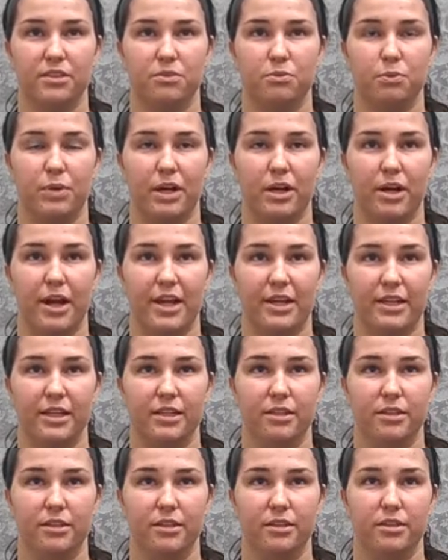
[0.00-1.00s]
is where I can
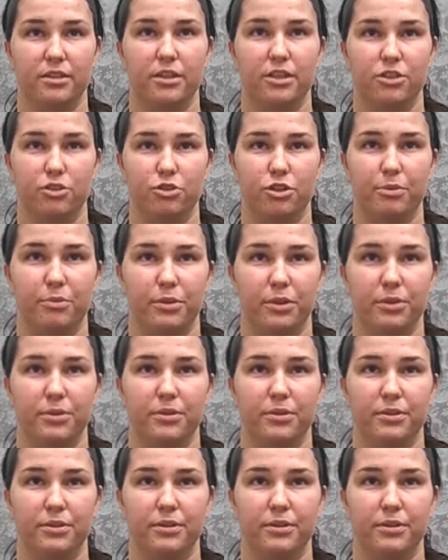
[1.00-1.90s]
contribute.